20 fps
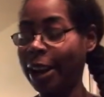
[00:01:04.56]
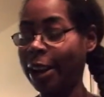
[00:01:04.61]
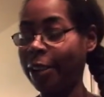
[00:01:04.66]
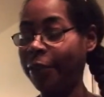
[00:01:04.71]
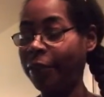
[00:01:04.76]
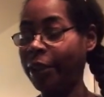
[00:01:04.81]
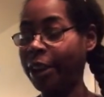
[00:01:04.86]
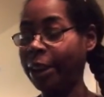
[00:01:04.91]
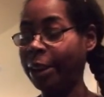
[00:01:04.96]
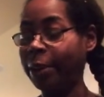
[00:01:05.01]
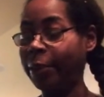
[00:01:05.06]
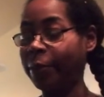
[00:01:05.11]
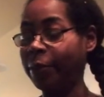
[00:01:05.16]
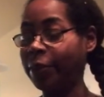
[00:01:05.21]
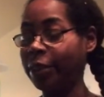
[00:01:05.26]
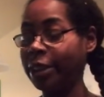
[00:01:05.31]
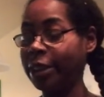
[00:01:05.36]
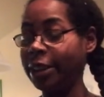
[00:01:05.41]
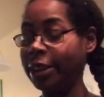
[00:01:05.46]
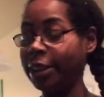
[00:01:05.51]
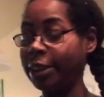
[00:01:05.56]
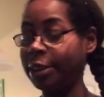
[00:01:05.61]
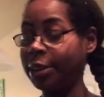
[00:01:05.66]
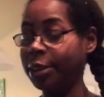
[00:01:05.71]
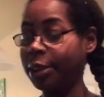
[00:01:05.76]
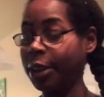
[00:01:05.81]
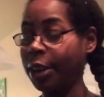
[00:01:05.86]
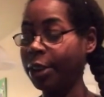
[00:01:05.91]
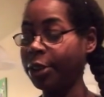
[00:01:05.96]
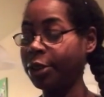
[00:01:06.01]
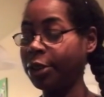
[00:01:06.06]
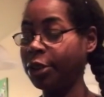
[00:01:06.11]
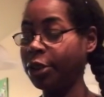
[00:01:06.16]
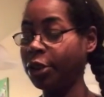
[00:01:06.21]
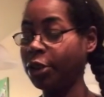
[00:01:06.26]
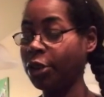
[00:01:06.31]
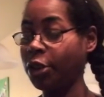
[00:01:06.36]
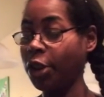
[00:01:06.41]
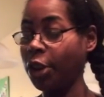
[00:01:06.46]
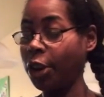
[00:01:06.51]
I found these
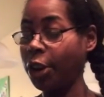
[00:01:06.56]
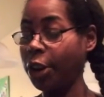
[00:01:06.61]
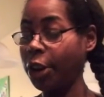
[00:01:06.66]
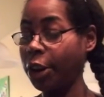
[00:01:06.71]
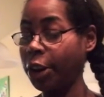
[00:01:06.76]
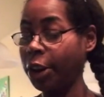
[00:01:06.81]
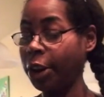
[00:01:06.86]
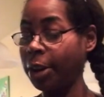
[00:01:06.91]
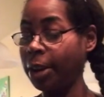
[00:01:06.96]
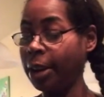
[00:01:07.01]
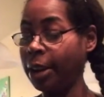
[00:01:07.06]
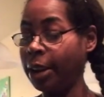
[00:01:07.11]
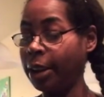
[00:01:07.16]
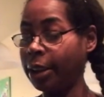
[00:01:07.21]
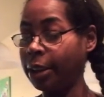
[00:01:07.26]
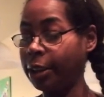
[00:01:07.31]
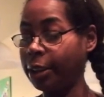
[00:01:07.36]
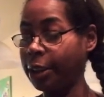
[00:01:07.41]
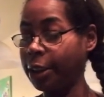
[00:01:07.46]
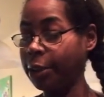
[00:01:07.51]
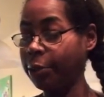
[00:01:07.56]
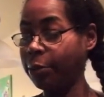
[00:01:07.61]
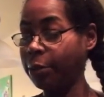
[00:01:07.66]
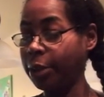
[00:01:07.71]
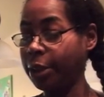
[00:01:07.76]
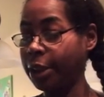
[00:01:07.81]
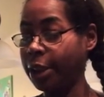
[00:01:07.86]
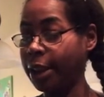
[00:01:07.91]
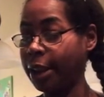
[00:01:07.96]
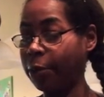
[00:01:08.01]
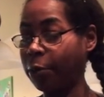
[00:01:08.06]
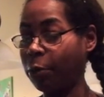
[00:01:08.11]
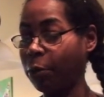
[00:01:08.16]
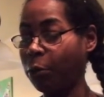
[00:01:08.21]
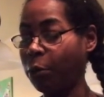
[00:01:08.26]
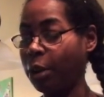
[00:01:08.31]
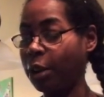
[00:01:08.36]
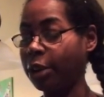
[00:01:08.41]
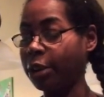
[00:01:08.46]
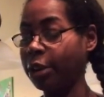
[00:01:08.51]
Stur
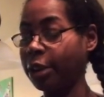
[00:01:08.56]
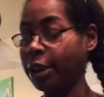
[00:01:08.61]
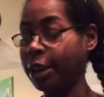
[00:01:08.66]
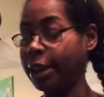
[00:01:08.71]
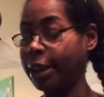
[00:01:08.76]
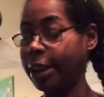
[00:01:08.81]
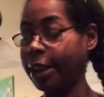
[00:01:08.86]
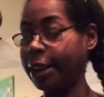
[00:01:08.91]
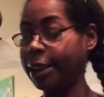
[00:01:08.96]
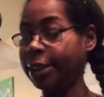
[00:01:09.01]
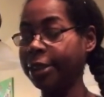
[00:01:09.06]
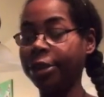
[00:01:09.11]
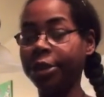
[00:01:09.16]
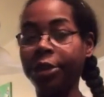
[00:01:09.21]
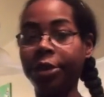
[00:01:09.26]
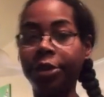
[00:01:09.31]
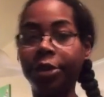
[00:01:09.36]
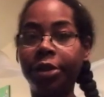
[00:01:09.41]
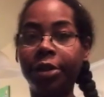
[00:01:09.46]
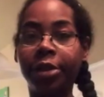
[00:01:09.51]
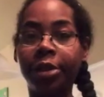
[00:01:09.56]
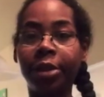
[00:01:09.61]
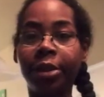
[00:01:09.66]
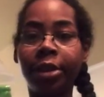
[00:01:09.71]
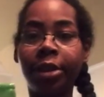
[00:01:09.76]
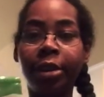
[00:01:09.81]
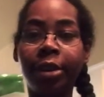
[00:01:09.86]
liquid water enhancers.